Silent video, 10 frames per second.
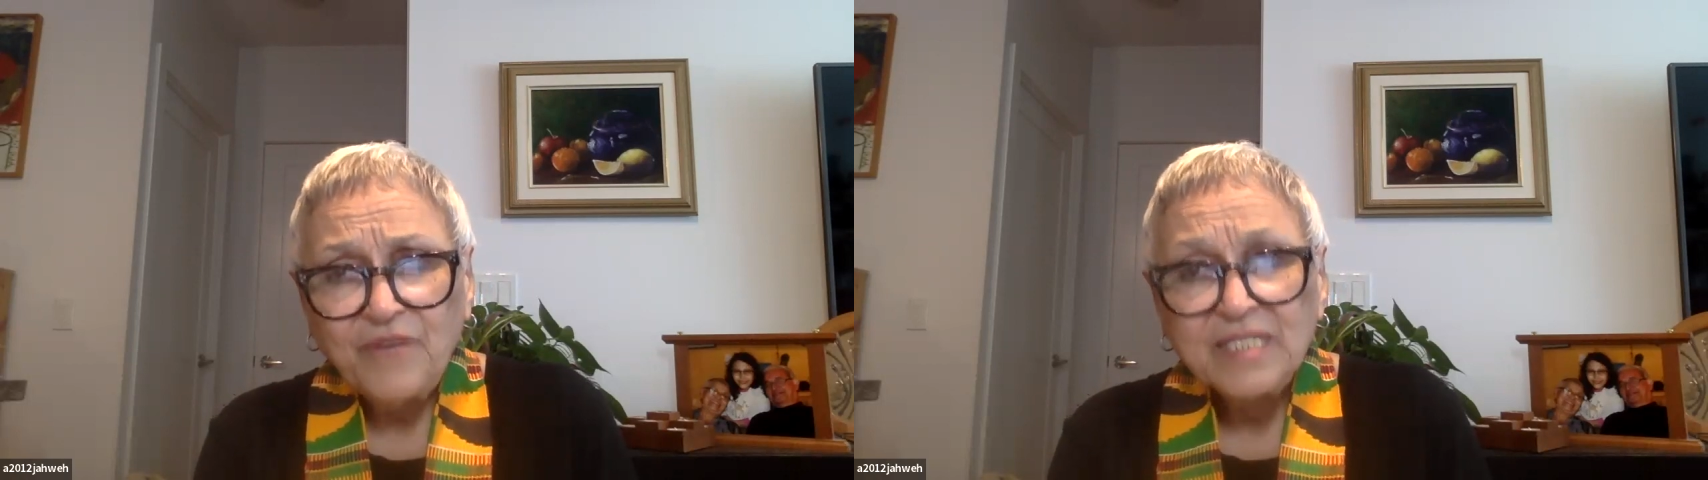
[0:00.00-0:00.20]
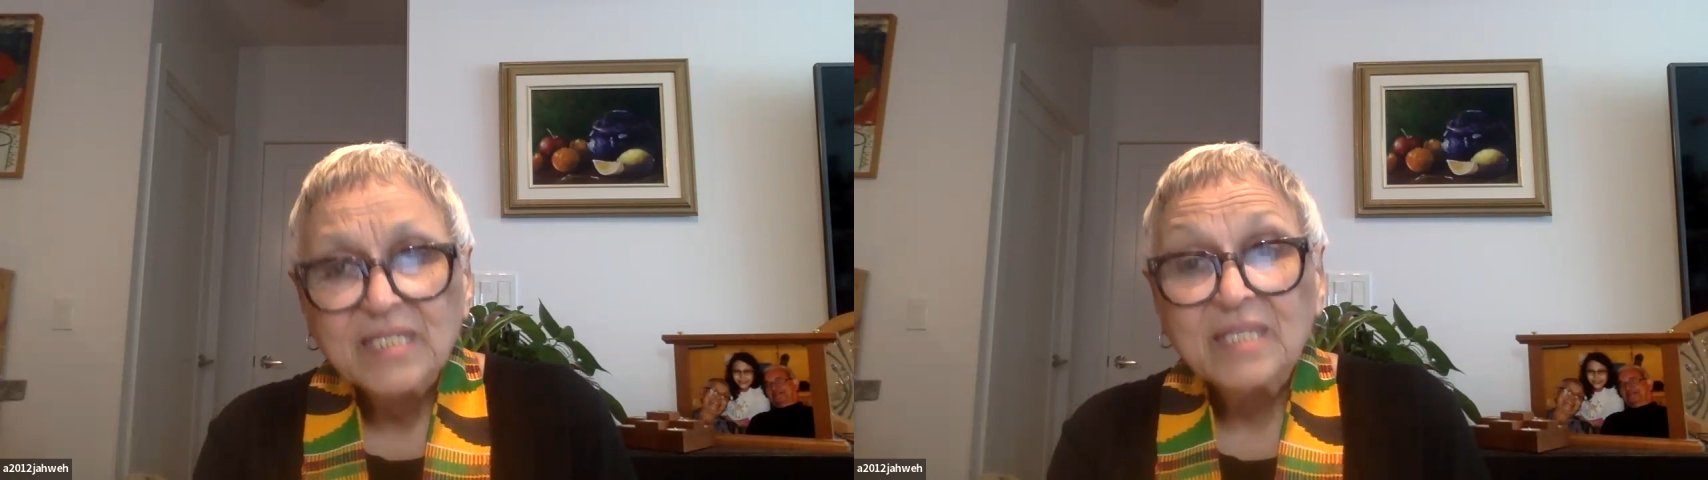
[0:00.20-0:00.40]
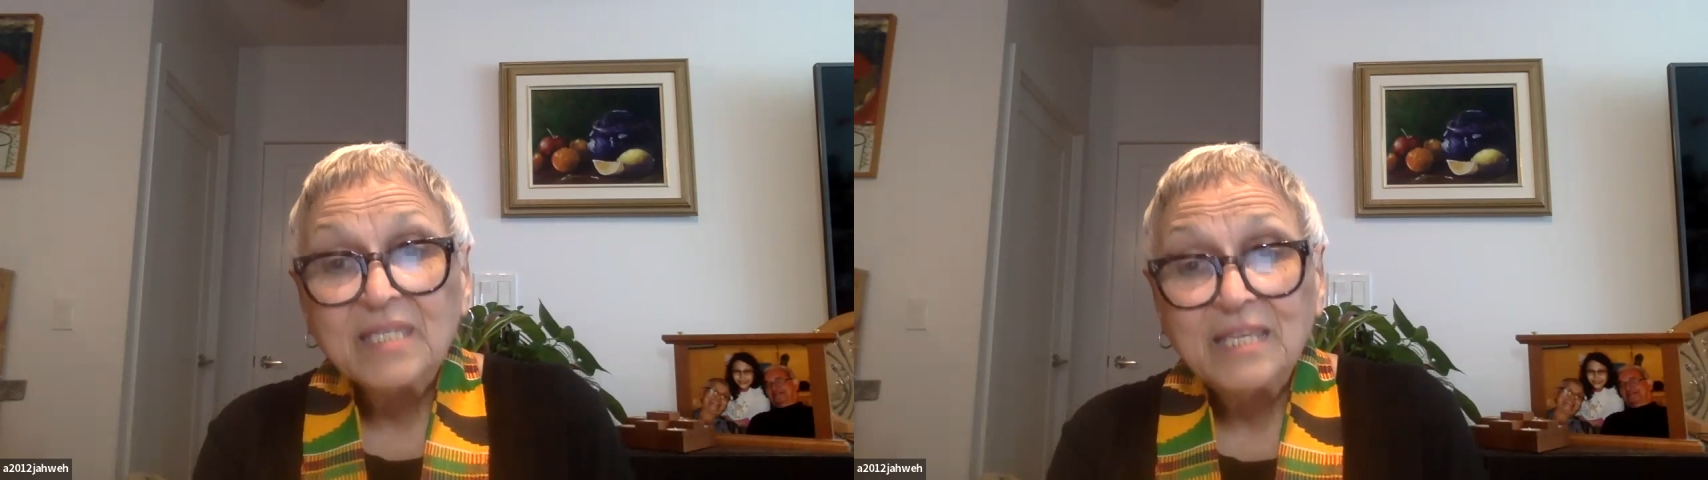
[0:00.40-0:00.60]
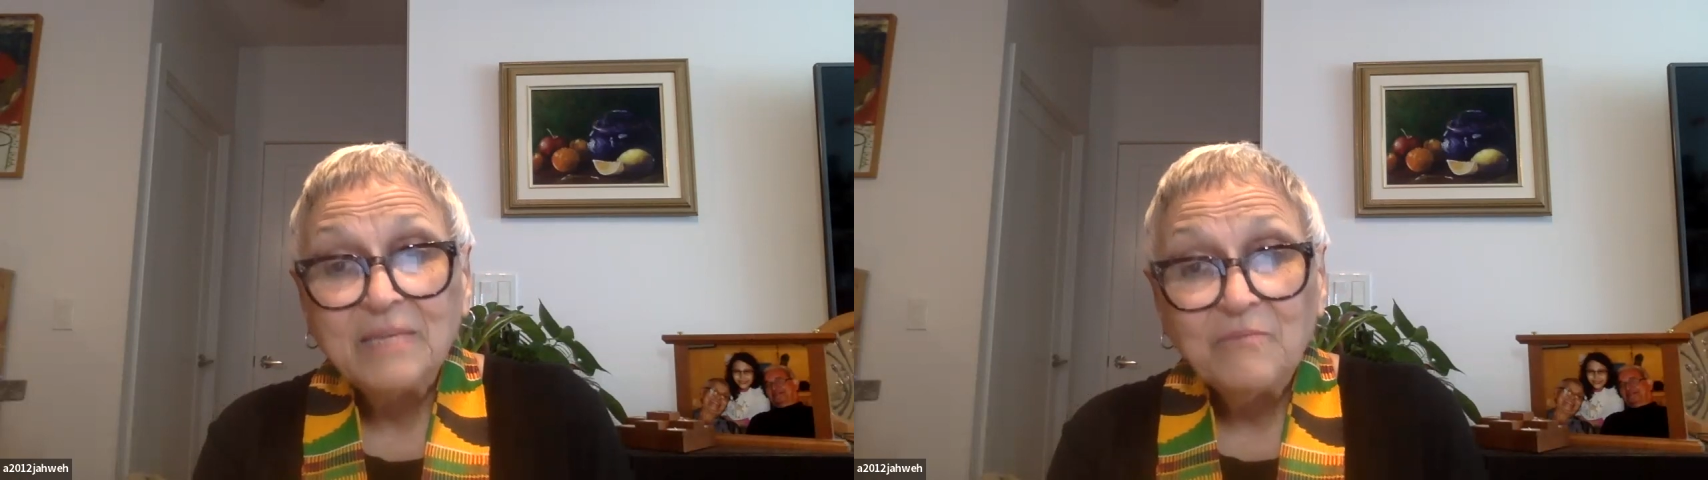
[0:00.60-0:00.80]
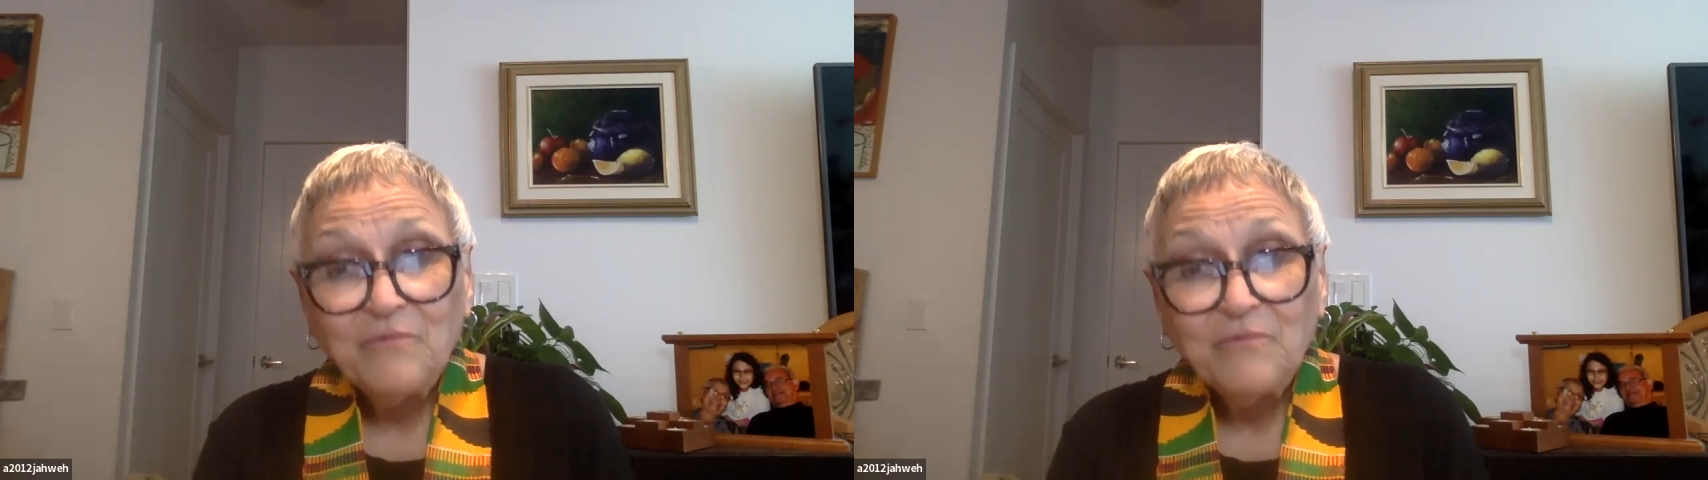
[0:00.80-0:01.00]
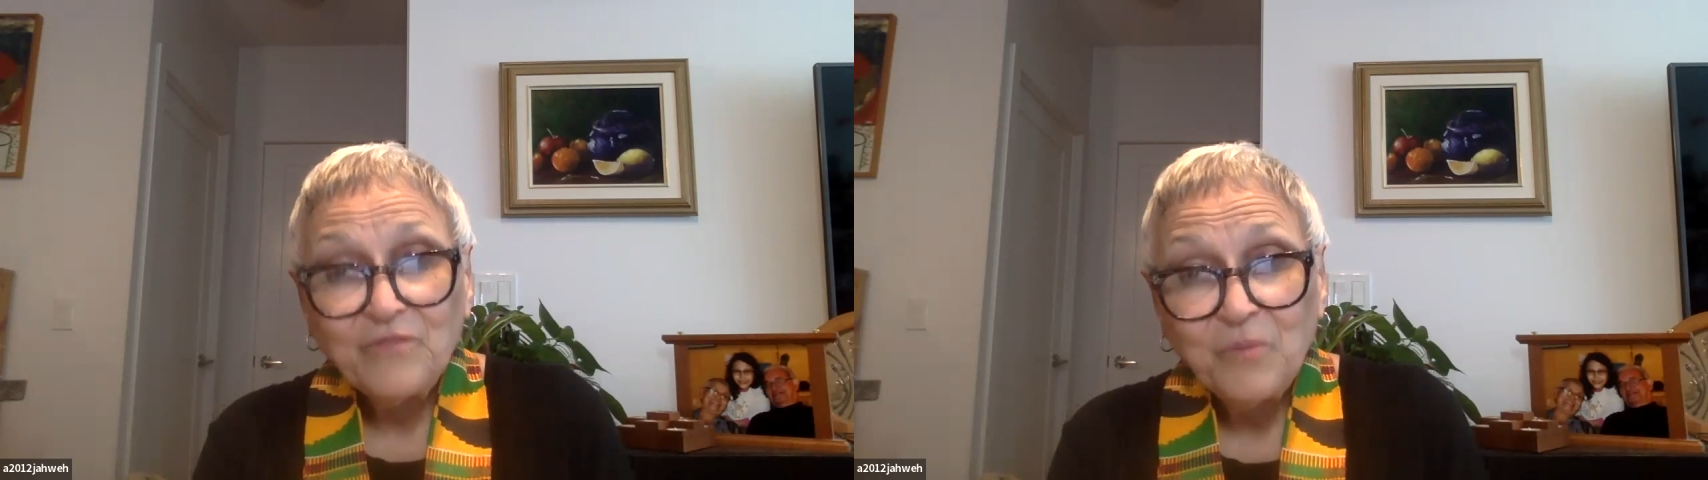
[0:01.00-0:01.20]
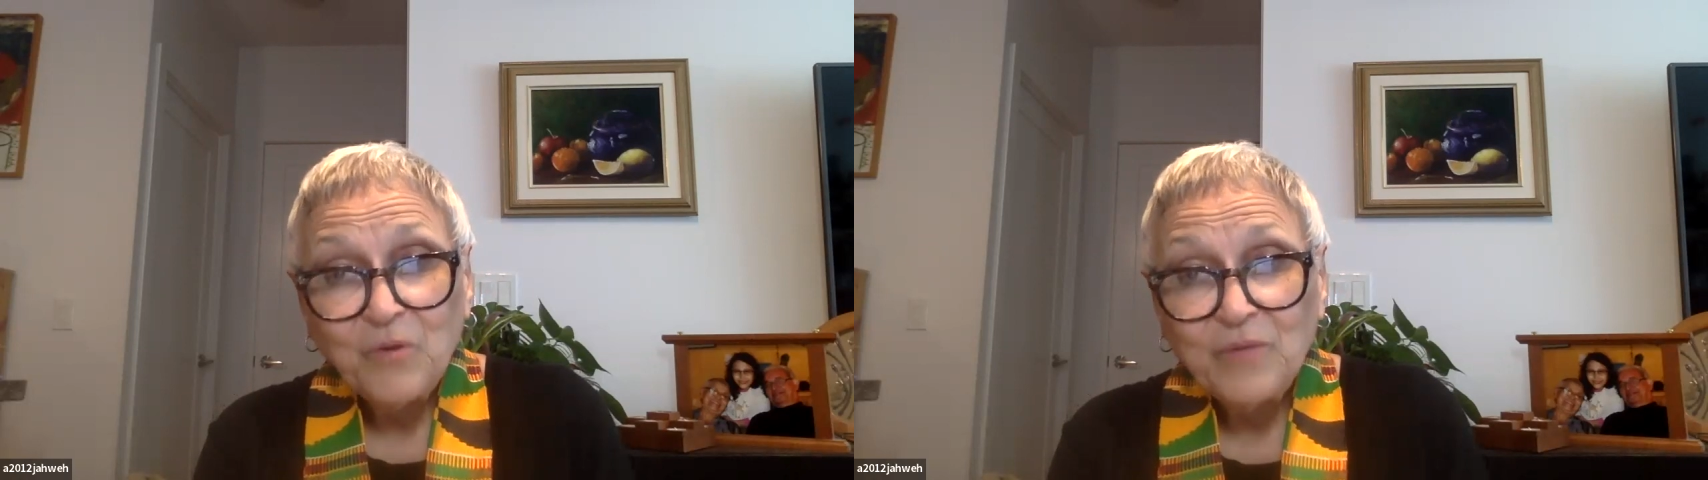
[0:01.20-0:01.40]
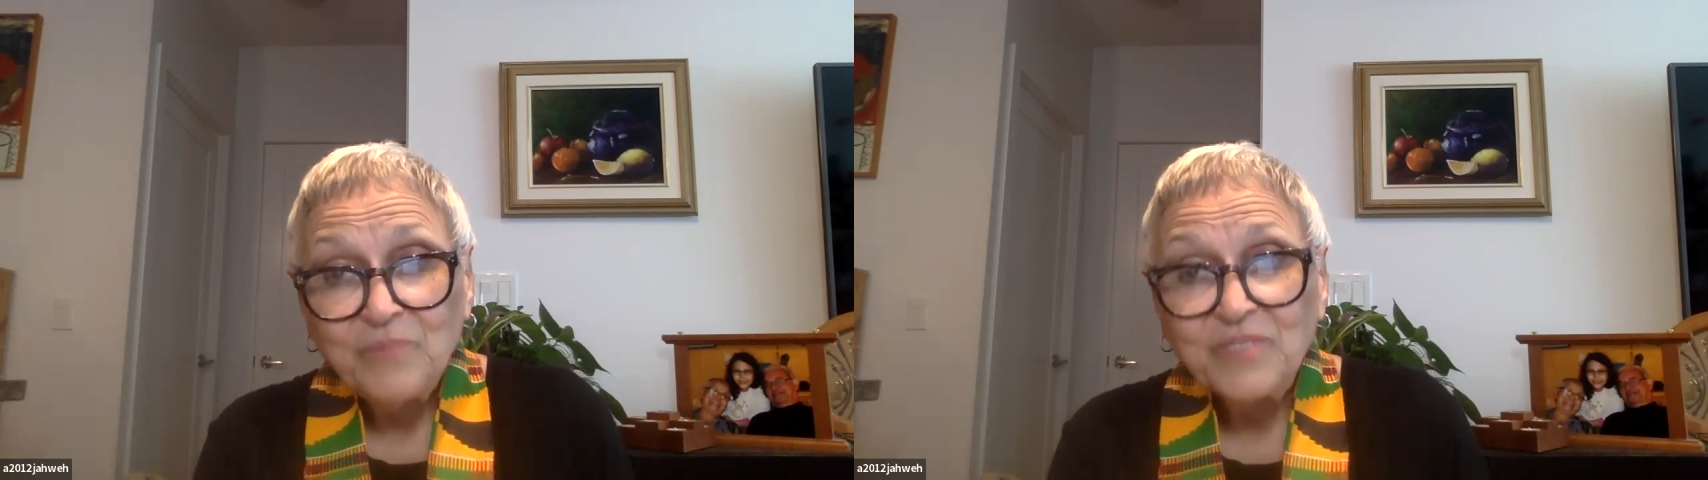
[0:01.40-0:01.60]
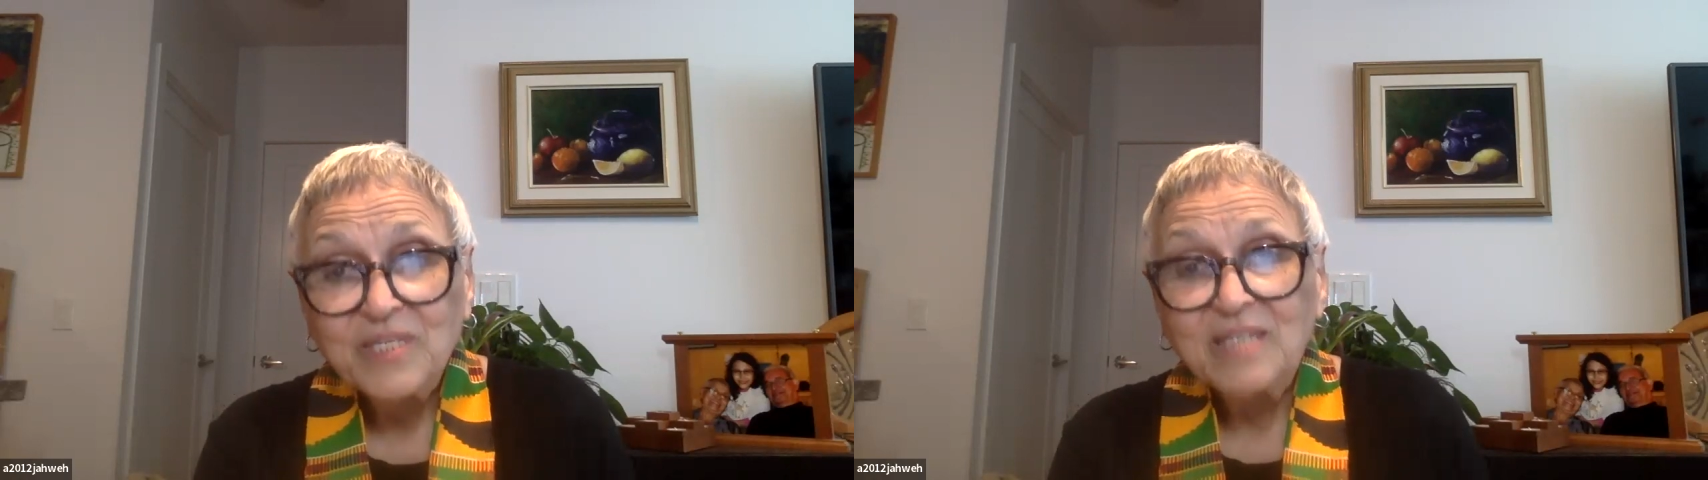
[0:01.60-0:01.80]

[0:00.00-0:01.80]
as the theme for the poems,